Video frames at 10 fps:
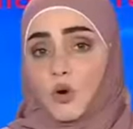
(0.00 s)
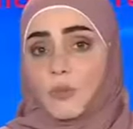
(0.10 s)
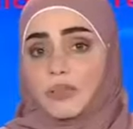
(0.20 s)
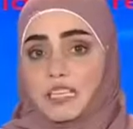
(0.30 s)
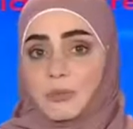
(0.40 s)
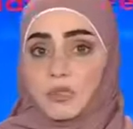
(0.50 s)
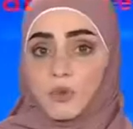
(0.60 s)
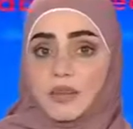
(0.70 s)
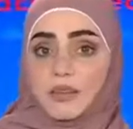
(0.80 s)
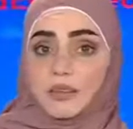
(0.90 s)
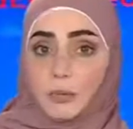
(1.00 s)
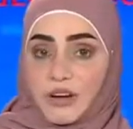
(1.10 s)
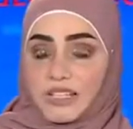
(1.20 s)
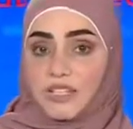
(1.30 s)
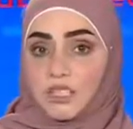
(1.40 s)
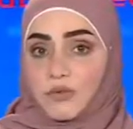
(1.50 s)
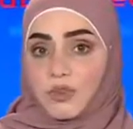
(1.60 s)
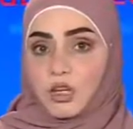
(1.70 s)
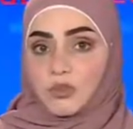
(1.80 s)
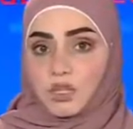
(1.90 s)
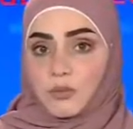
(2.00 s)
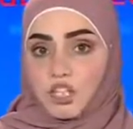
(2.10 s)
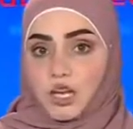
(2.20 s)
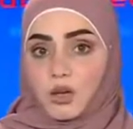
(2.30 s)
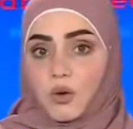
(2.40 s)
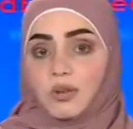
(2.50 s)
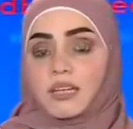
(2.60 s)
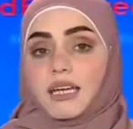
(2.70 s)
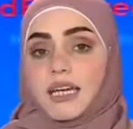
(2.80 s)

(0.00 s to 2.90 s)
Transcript: openly between the president of the country, Michel Aoun,